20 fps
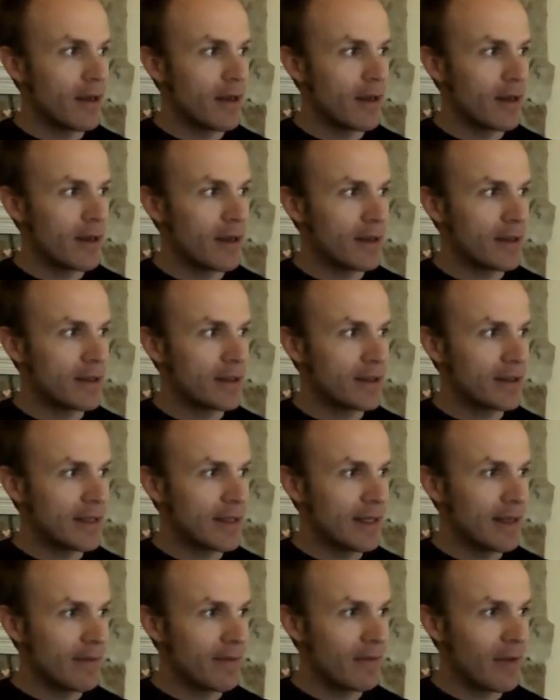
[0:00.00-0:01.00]

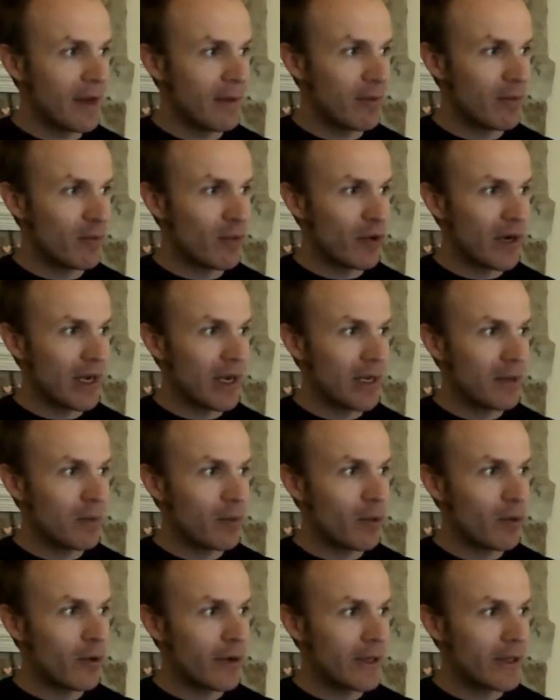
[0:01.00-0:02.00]
hit my
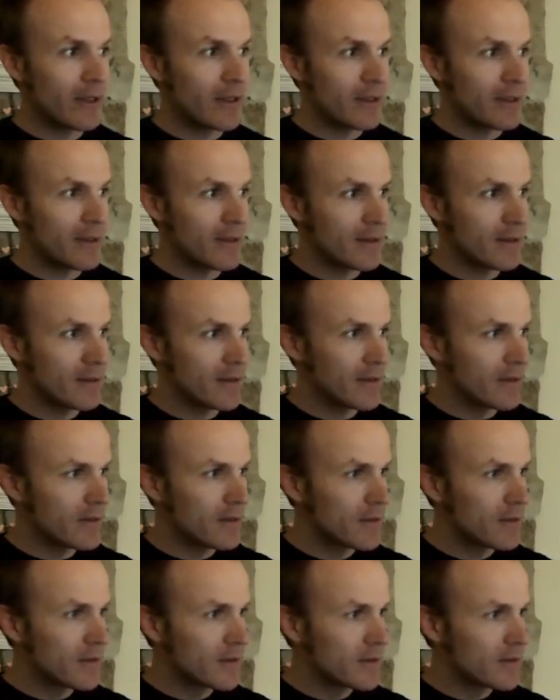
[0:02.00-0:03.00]
breakpoint.
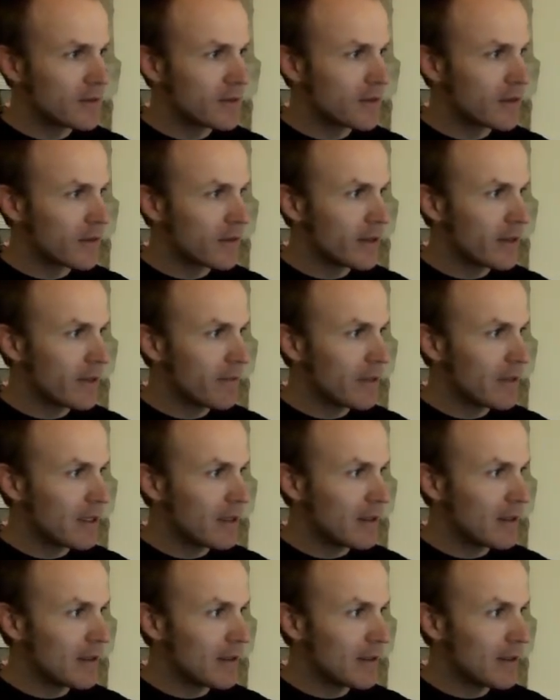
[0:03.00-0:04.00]
So let
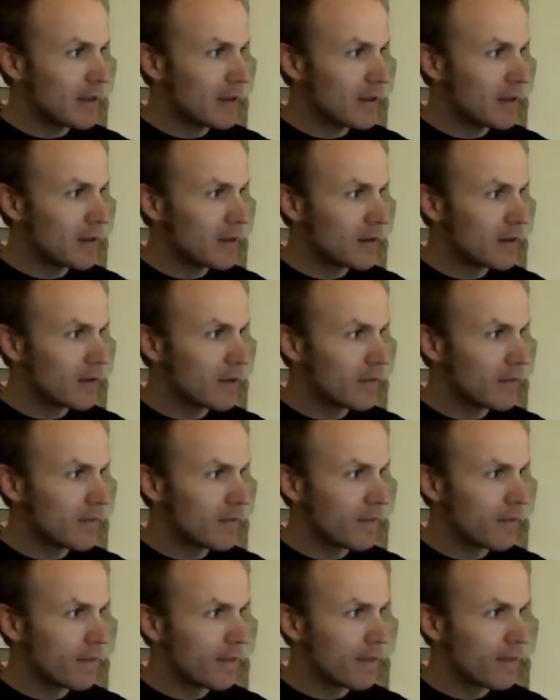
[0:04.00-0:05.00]
me
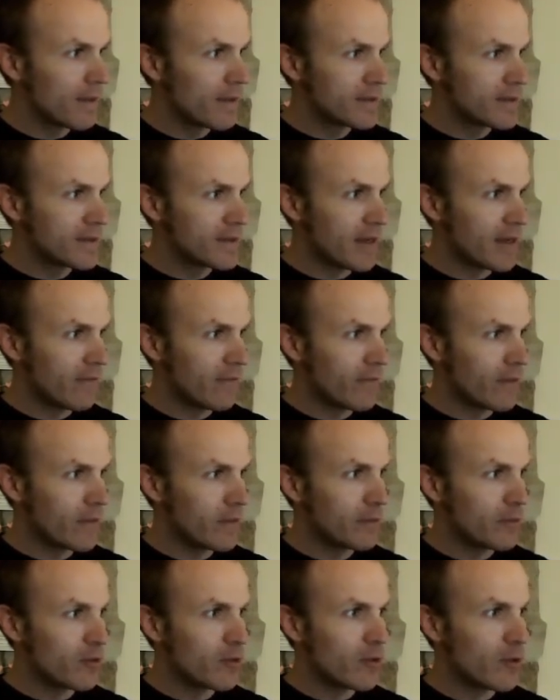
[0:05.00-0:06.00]
set a few
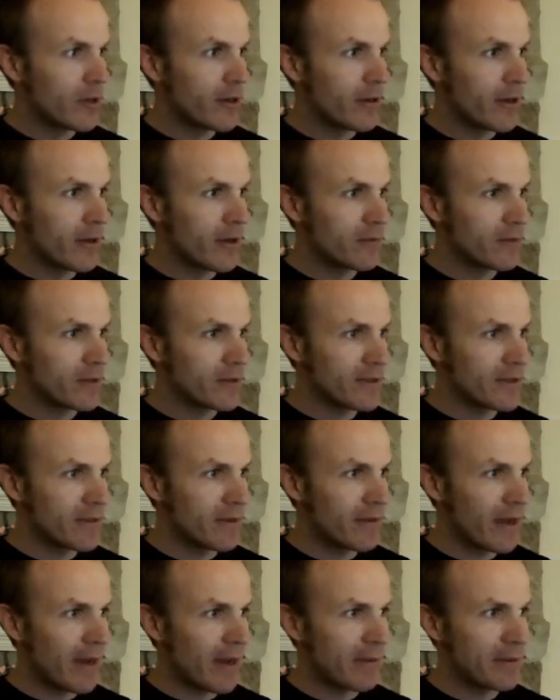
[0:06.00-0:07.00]
more and we'll see
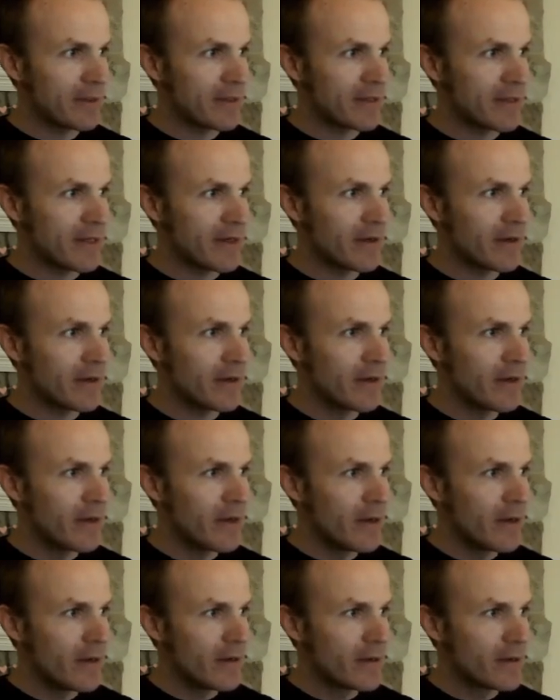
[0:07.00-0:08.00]
what happens here.
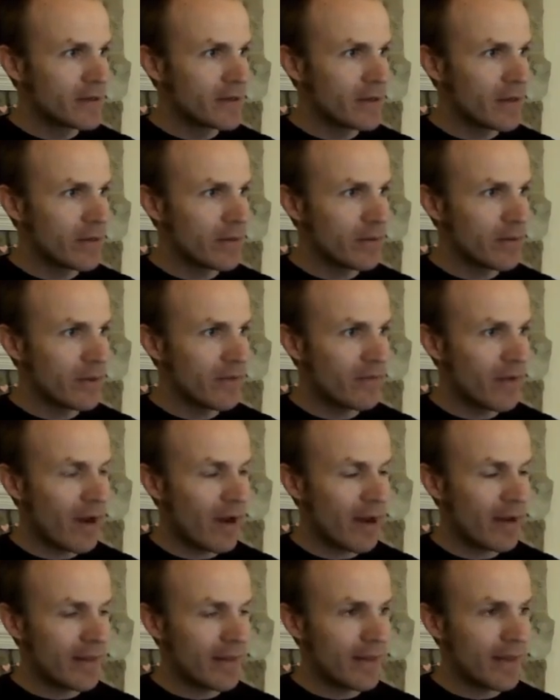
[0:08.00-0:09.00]
So we've
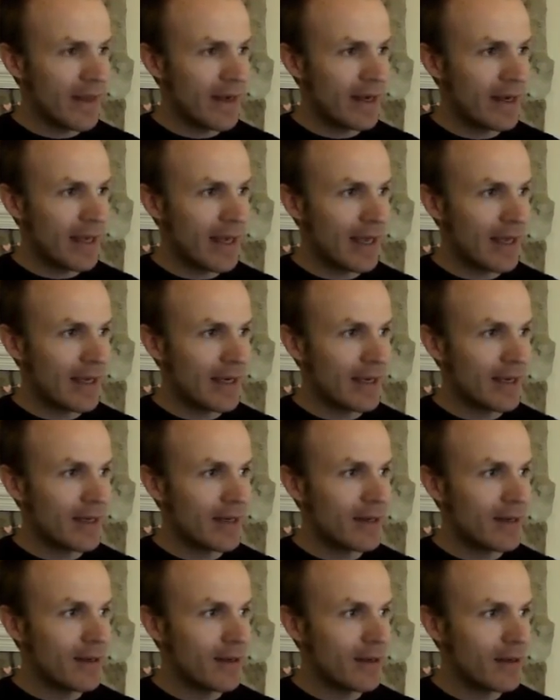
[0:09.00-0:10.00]

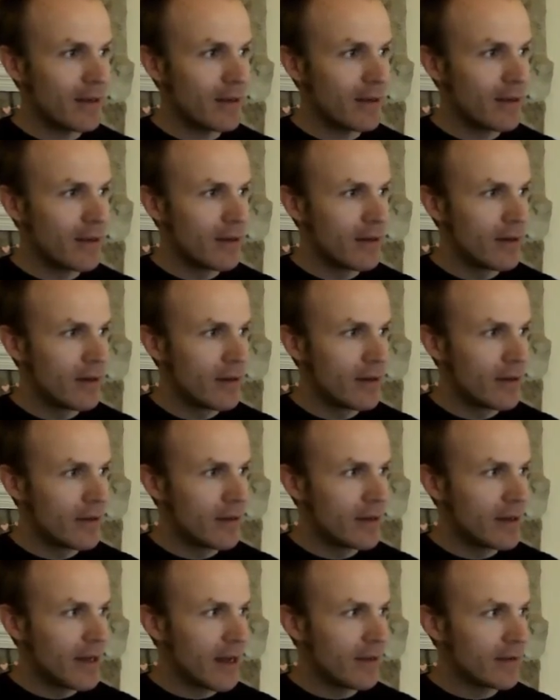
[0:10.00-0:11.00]
authenticated.
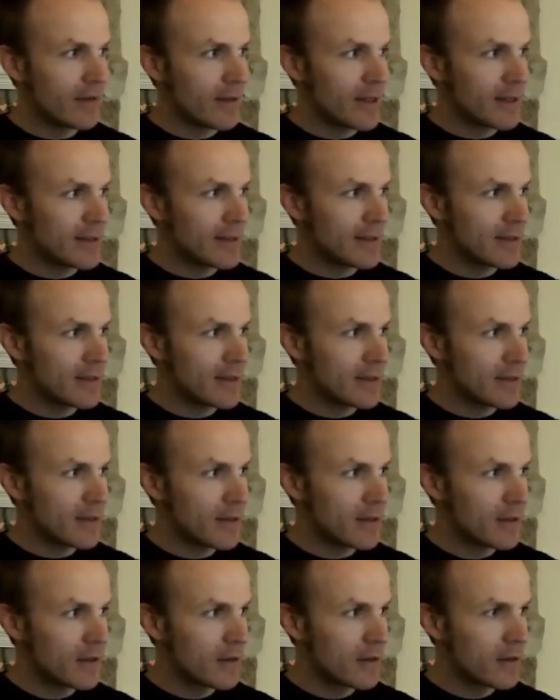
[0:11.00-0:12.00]
Now let's
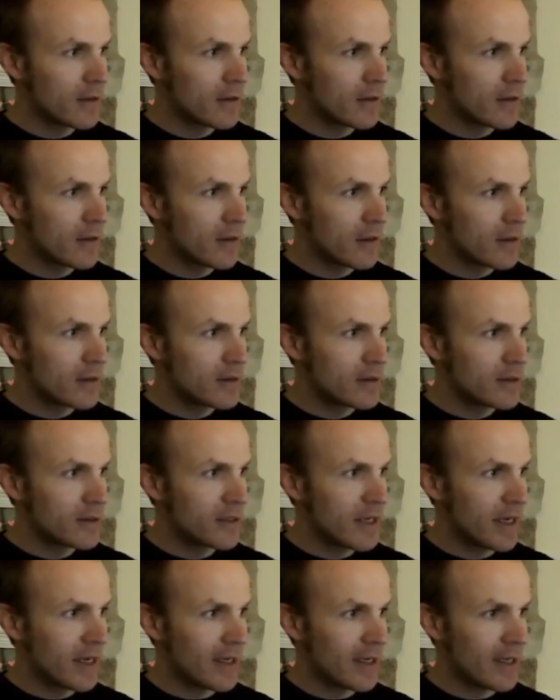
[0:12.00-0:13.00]

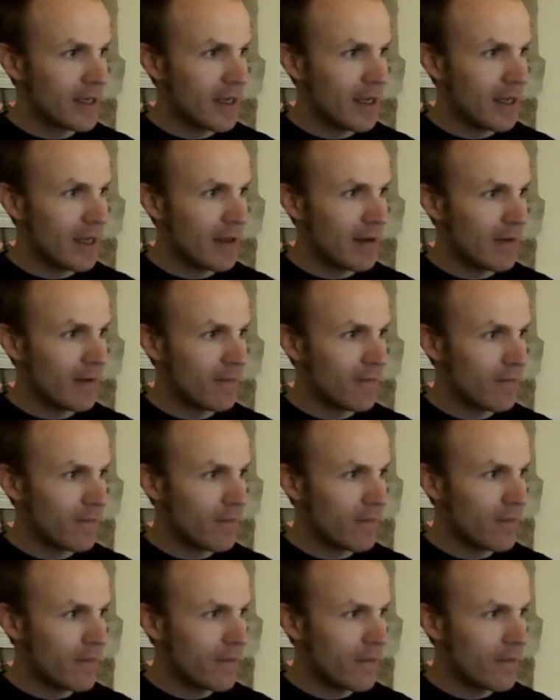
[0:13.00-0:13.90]
check if,